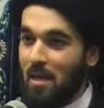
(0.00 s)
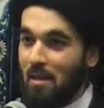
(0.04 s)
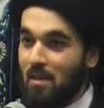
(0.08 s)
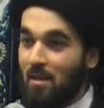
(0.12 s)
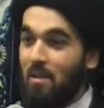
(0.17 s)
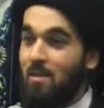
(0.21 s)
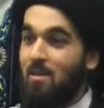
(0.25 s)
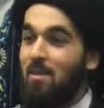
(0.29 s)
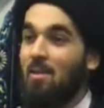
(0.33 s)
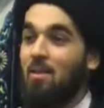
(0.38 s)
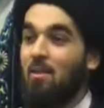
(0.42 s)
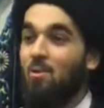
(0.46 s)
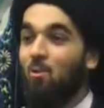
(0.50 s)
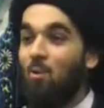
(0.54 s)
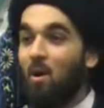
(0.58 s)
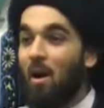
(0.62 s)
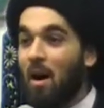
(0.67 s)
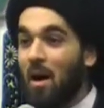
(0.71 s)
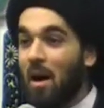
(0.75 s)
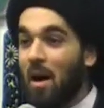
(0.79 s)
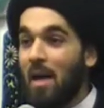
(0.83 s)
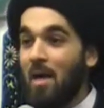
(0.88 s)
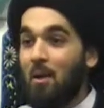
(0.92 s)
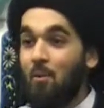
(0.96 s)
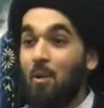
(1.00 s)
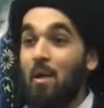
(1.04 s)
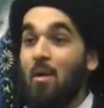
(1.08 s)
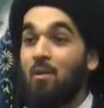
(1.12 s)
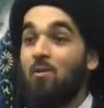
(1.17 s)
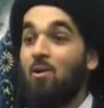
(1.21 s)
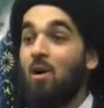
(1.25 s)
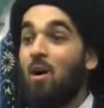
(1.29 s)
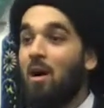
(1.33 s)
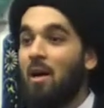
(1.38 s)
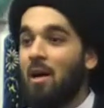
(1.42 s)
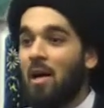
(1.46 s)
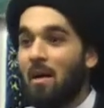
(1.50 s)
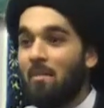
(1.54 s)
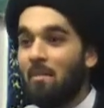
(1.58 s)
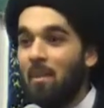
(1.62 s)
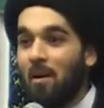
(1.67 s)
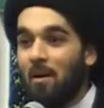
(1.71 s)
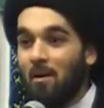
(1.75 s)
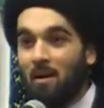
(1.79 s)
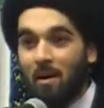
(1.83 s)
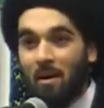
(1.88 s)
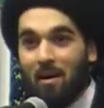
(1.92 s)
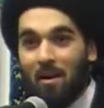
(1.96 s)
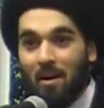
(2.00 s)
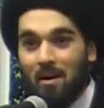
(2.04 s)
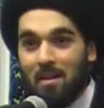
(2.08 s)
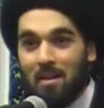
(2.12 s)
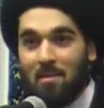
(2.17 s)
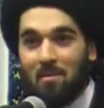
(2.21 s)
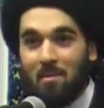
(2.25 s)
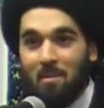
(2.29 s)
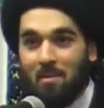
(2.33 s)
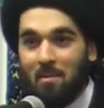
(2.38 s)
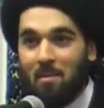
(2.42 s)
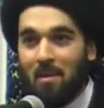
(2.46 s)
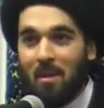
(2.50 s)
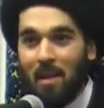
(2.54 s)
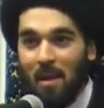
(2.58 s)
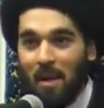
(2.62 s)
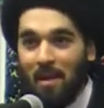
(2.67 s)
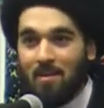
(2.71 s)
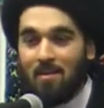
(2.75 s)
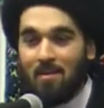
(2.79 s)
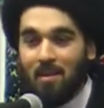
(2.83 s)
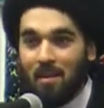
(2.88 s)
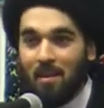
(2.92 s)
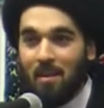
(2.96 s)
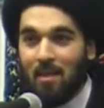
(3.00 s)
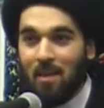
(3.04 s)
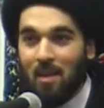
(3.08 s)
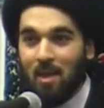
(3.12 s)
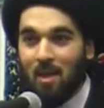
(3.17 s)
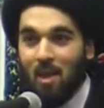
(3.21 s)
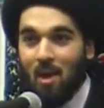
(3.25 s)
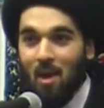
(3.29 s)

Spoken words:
This is why we talk about Qasim ibn al-Hasan.